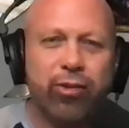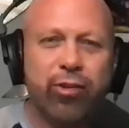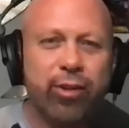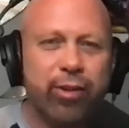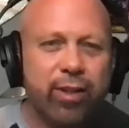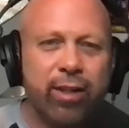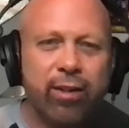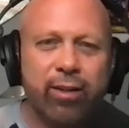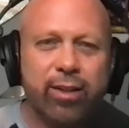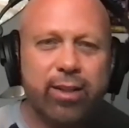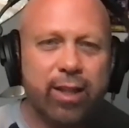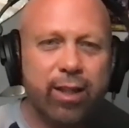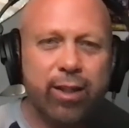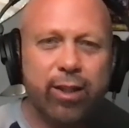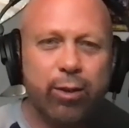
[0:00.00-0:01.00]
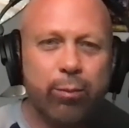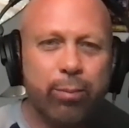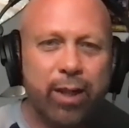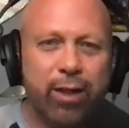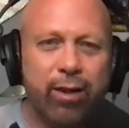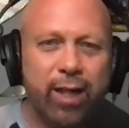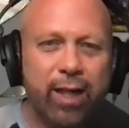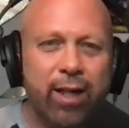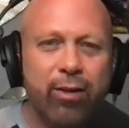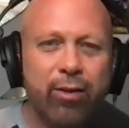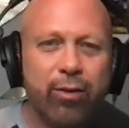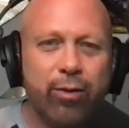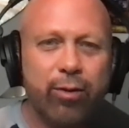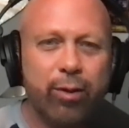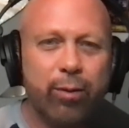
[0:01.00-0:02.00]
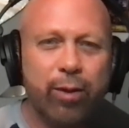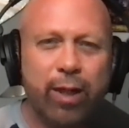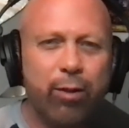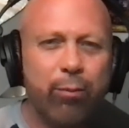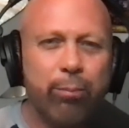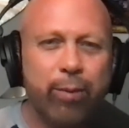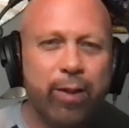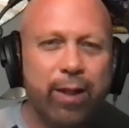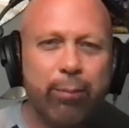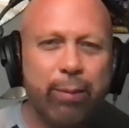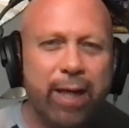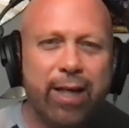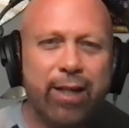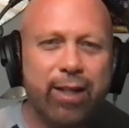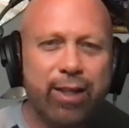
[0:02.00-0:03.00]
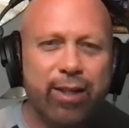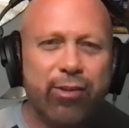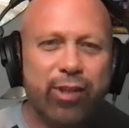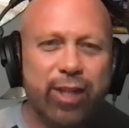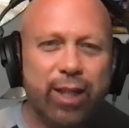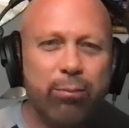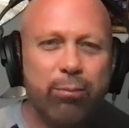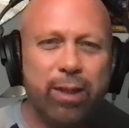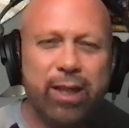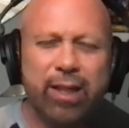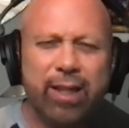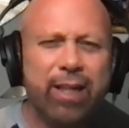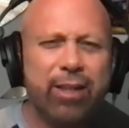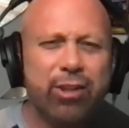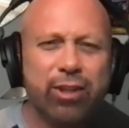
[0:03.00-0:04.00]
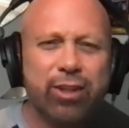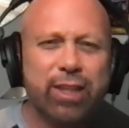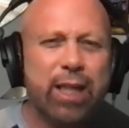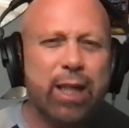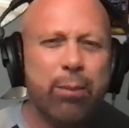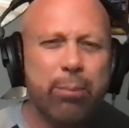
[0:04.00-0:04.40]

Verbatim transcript: sit there and tell you about how how bad it is to eat meat and they just keep